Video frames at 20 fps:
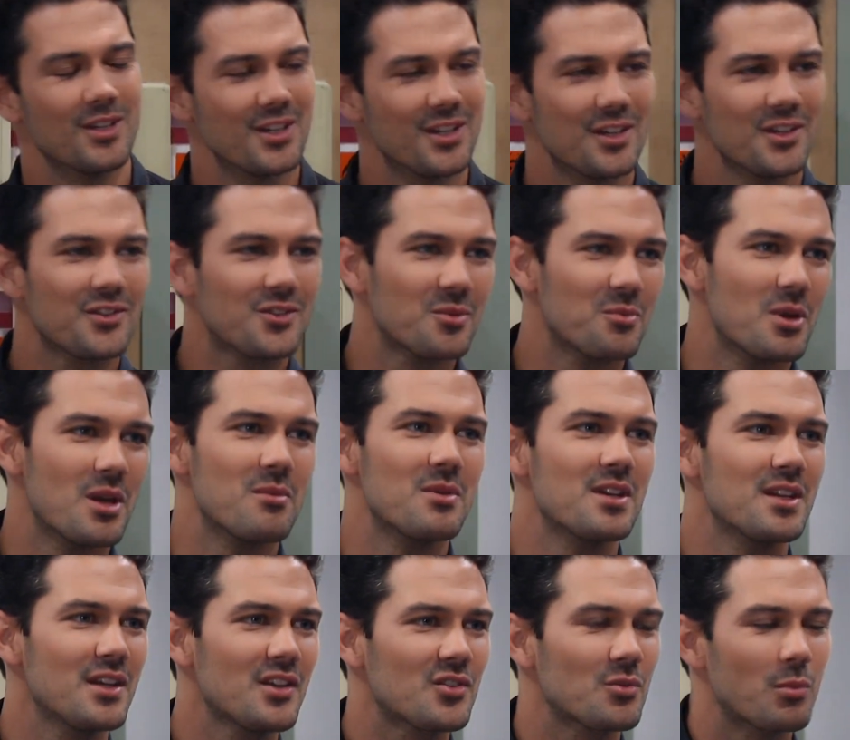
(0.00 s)
is and maybe it
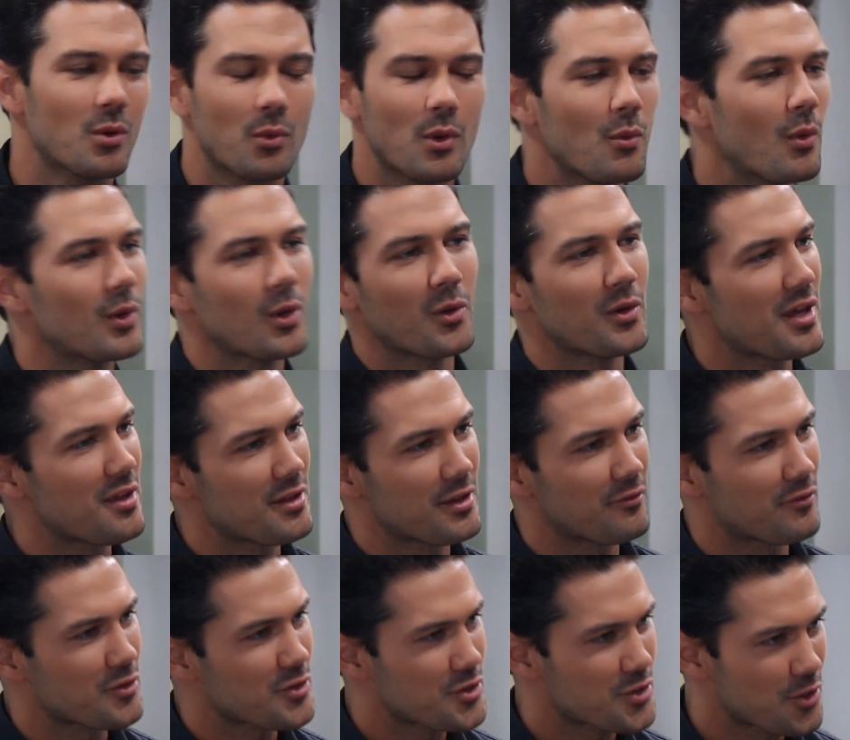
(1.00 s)
isn't, but we won't know anything for
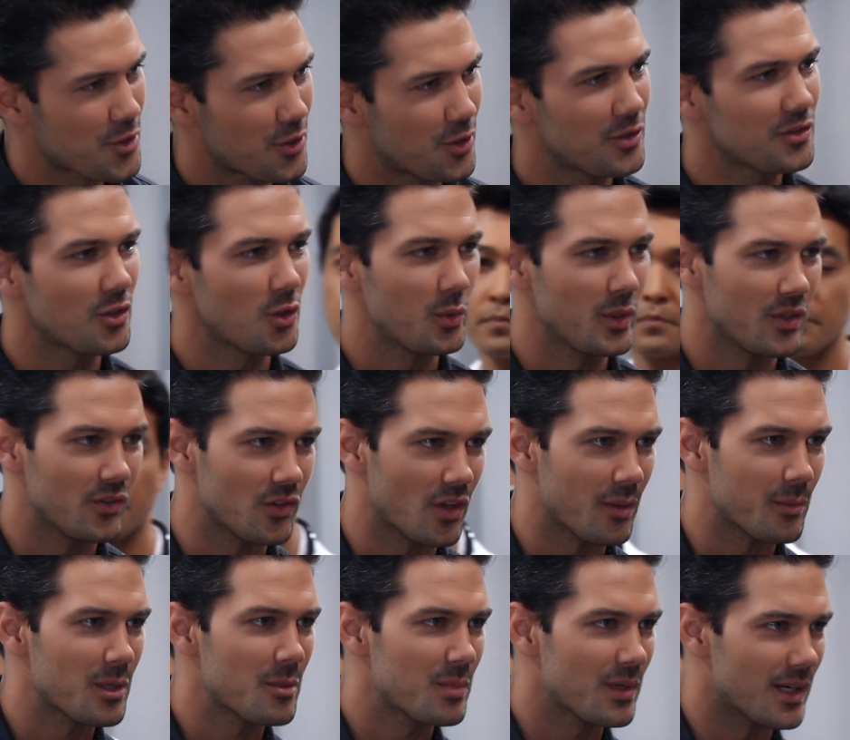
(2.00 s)
sure until we examine the
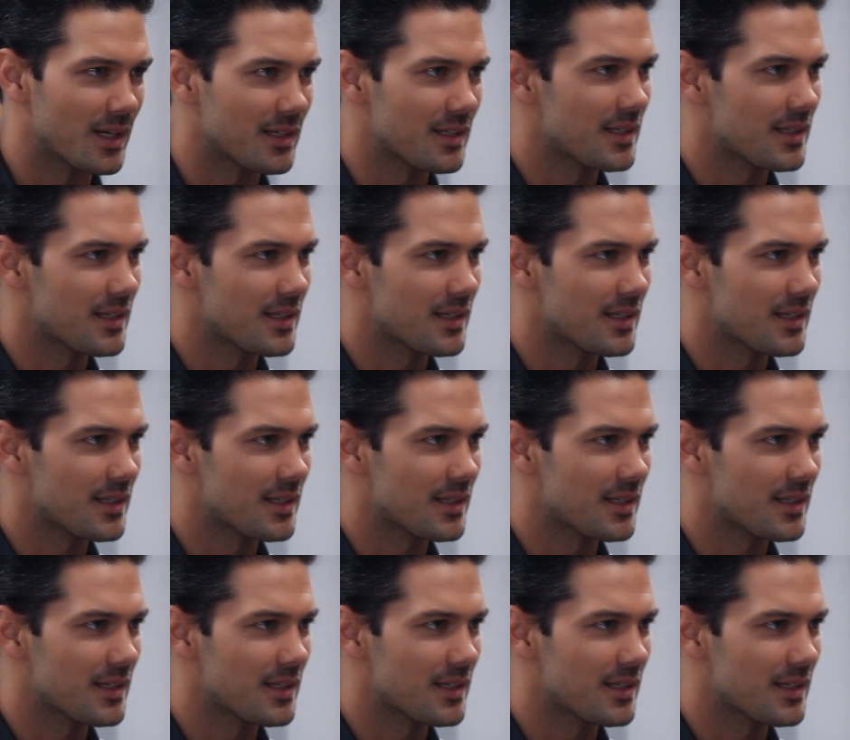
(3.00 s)
body.